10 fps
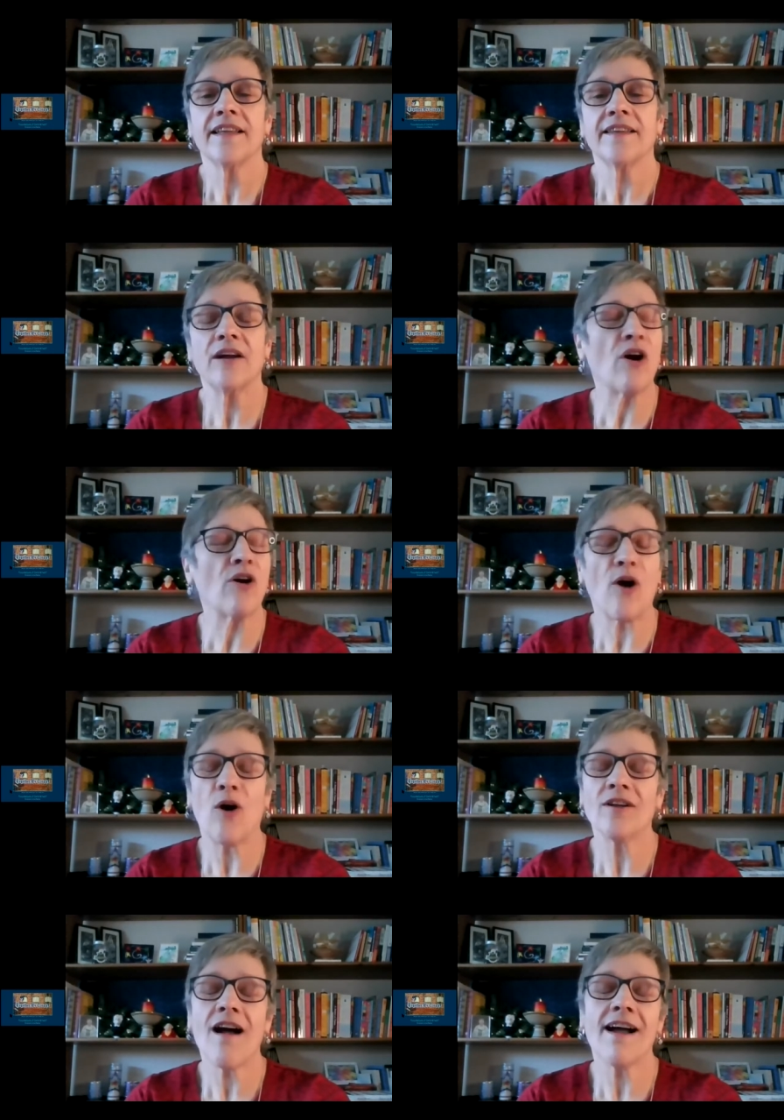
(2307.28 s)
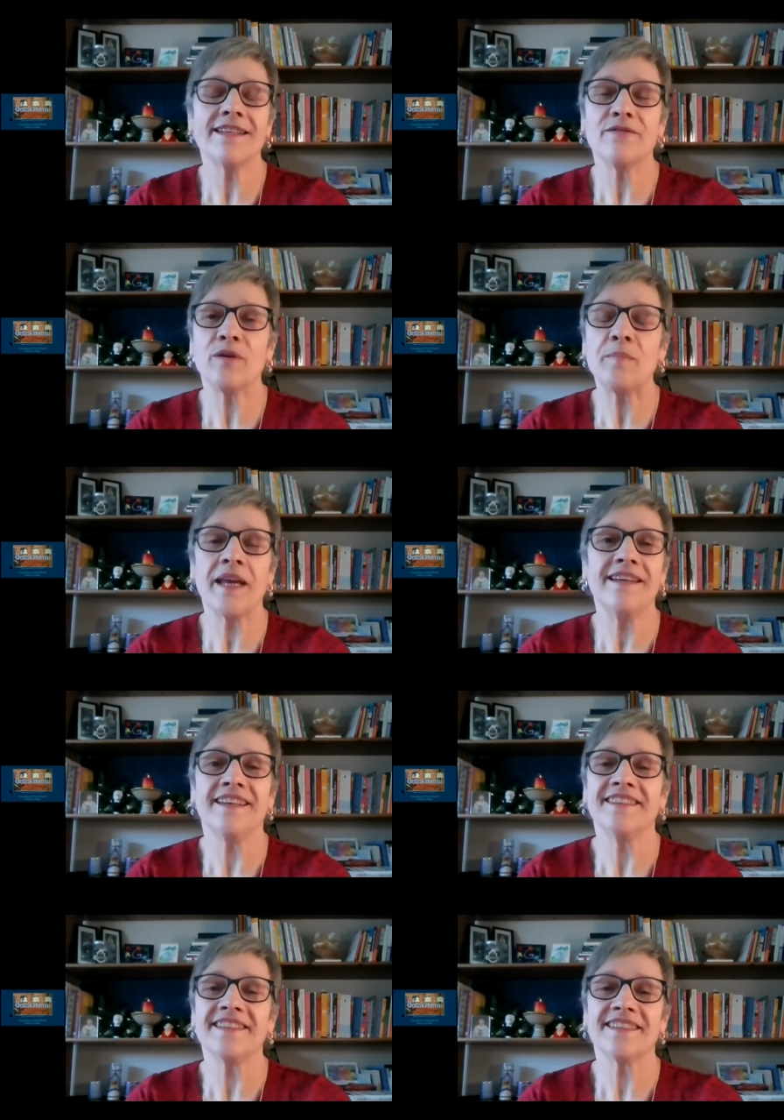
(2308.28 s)
There are all kinds of
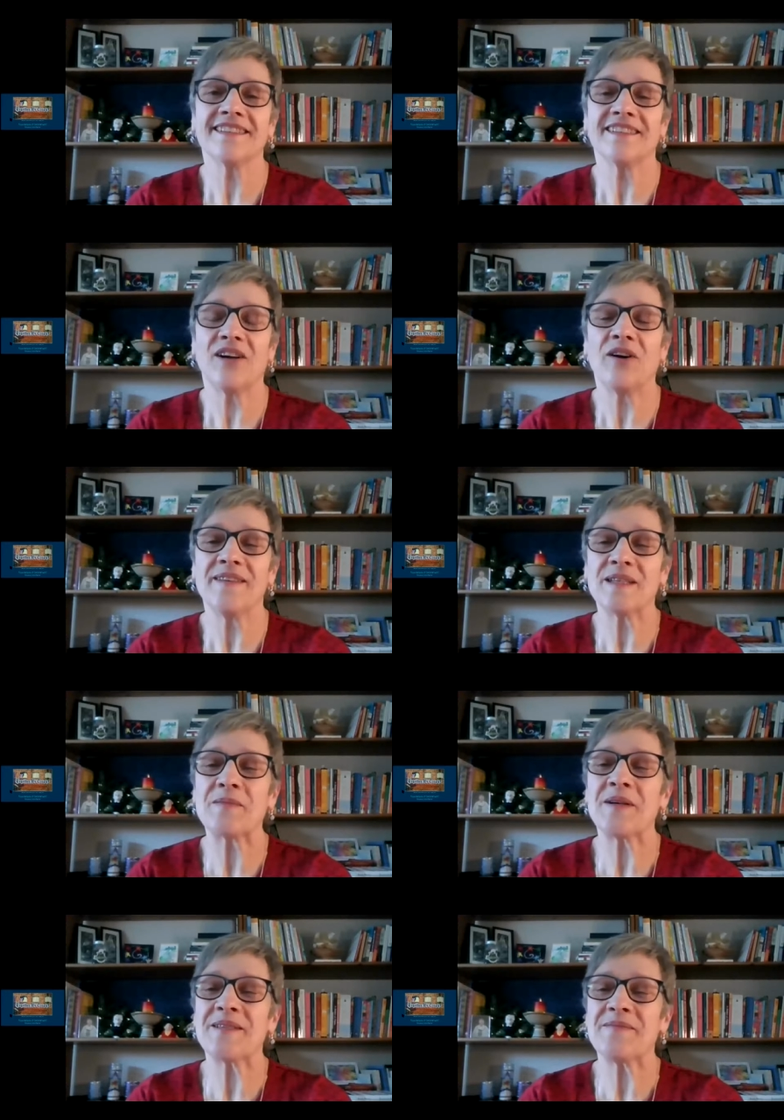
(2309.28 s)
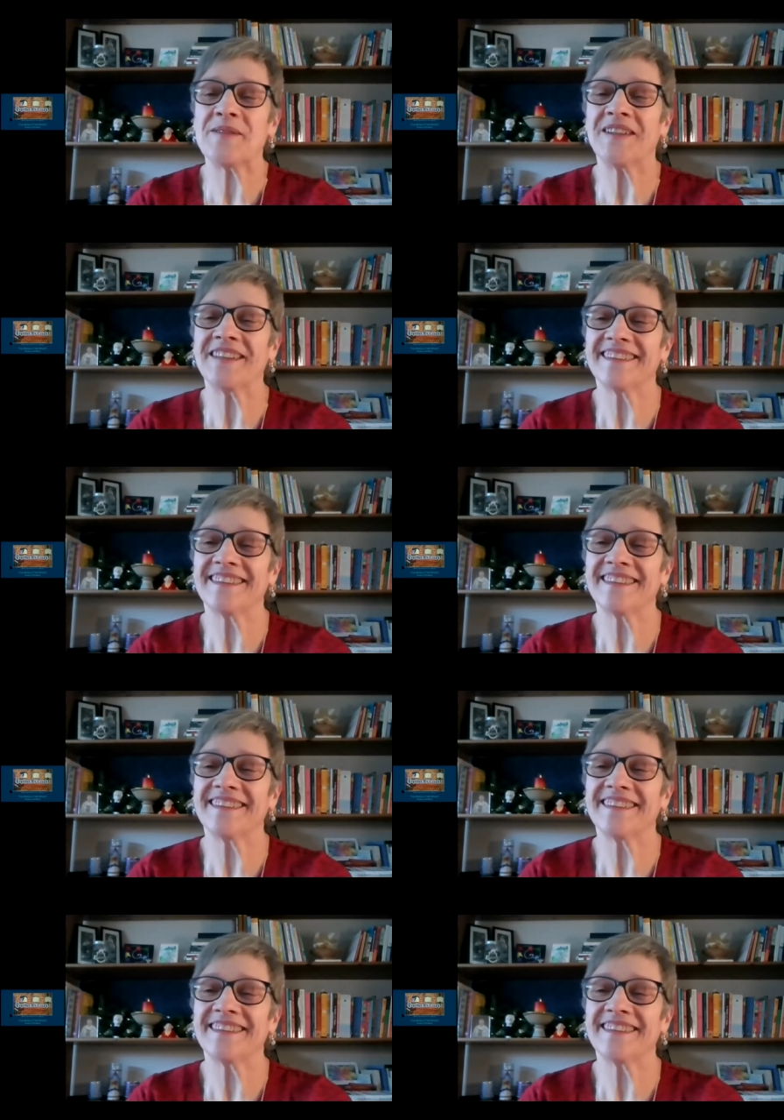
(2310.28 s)
opinions on this principle.